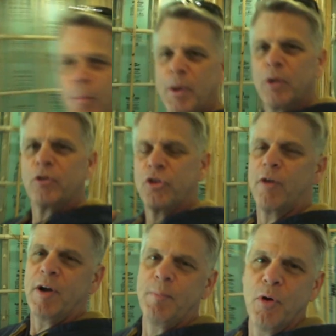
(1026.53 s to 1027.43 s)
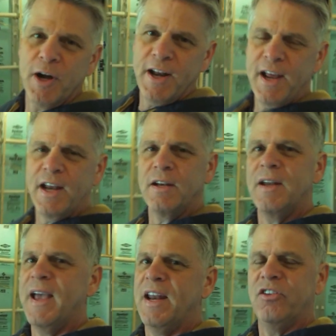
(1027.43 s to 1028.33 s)
the builder's already put it in
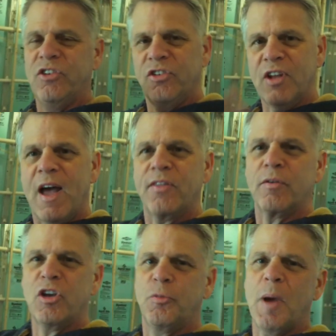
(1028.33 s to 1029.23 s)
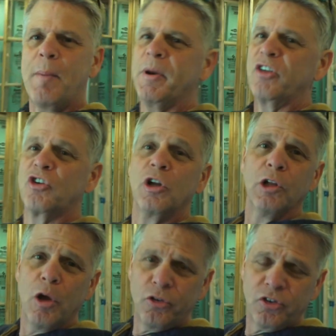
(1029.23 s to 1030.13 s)
and it's just not in the right spot, but it's
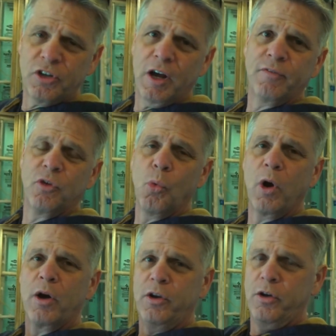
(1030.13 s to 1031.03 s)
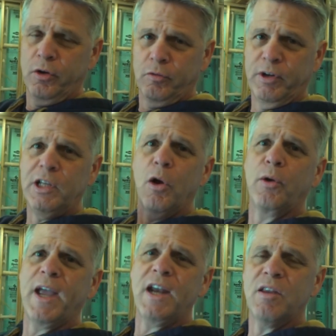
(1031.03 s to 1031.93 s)
close enough to where you're
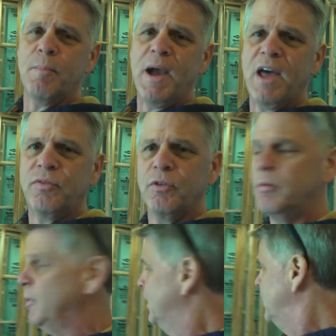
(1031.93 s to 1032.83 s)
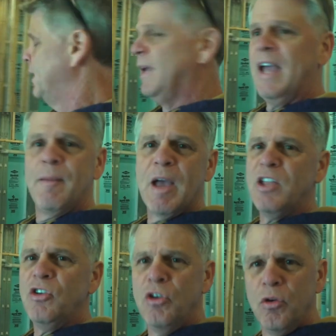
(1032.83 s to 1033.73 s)
relocating the bathroom, hey
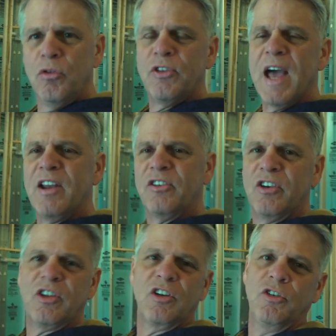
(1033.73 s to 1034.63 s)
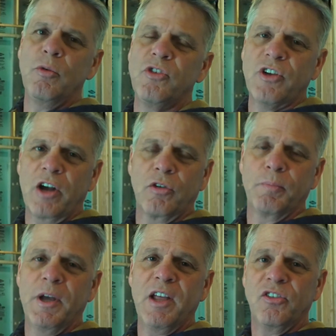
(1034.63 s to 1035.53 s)
man, use that existing sewage ejector
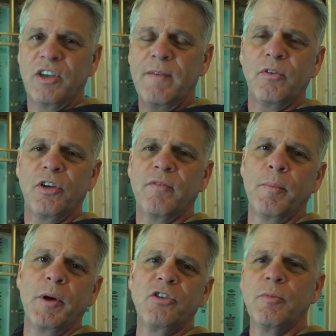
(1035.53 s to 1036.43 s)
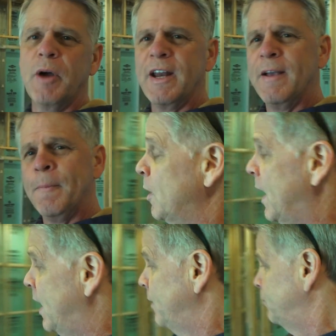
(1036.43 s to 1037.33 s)
pit and save yourself a bunch of money.
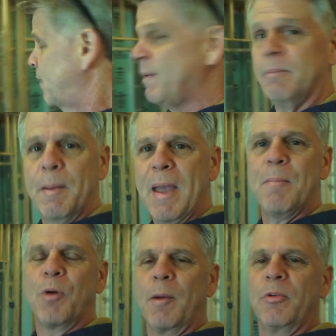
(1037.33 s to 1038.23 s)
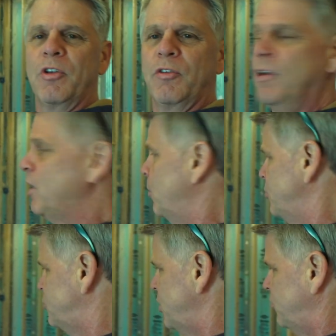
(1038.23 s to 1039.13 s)
Um, my, my main purpose of this video
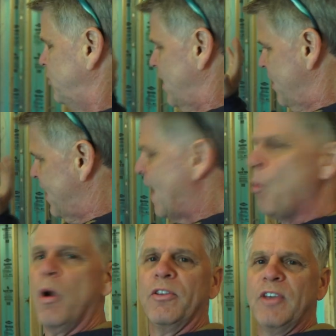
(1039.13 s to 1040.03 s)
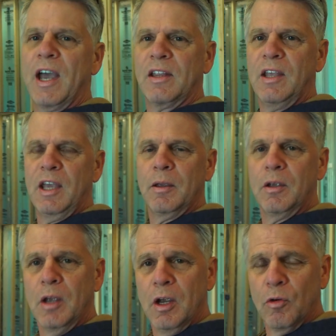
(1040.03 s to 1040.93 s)
was just that one technique,
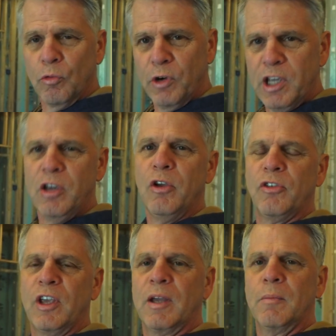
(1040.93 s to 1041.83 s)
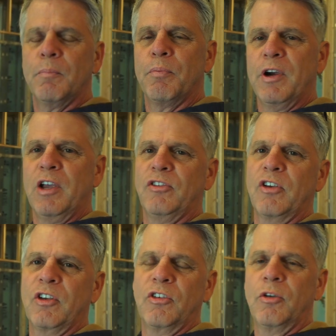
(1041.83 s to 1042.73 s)
reusing
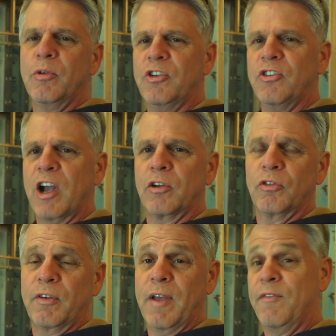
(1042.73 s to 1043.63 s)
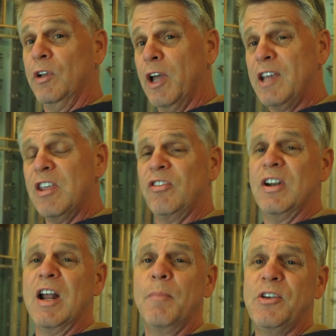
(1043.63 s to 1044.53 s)
pre-existing sewage ejectors. If you like this and
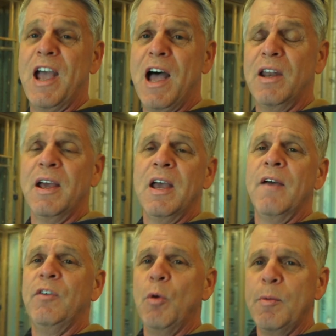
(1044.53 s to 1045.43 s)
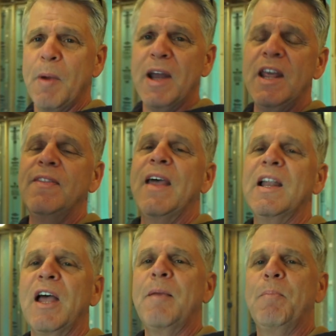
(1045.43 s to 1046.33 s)
it helped you out, if you wouldn't mind hitting
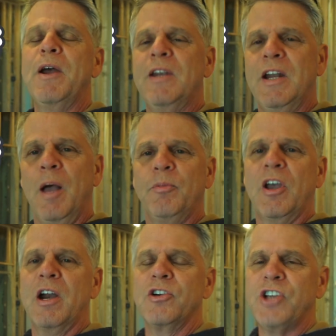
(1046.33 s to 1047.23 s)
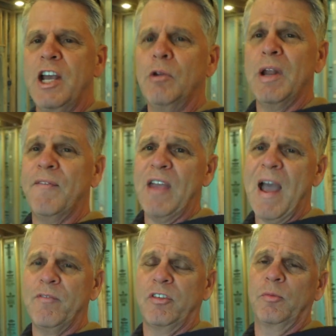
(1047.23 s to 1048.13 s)
that like button, it helps out our channel. And if you
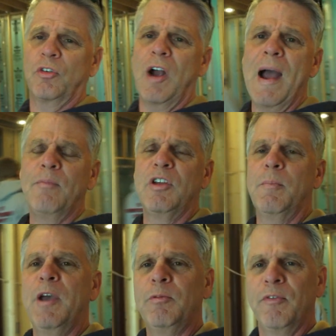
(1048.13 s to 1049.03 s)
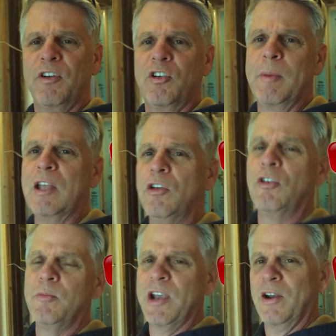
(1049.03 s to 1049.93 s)
haven't subscribed to the Basement Finishing Man
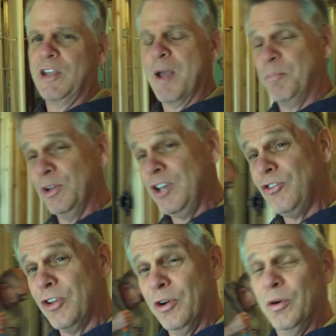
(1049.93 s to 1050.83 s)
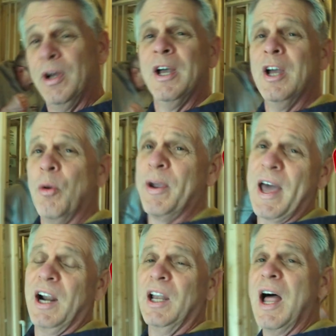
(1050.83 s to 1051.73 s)
YouTube channel yet, please do. We
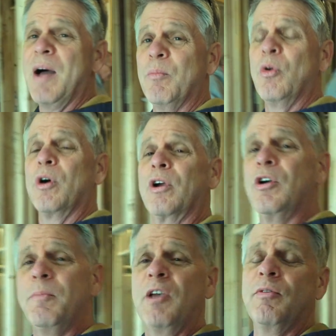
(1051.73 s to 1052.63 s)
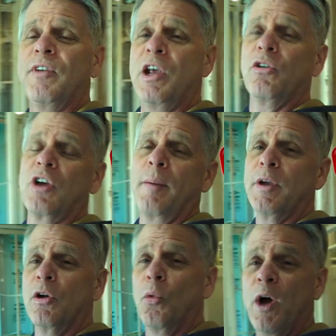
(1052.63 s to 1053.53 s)
got a lot more good basement videos
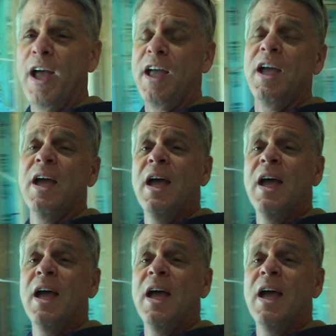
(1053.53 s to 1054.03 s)
coming your way.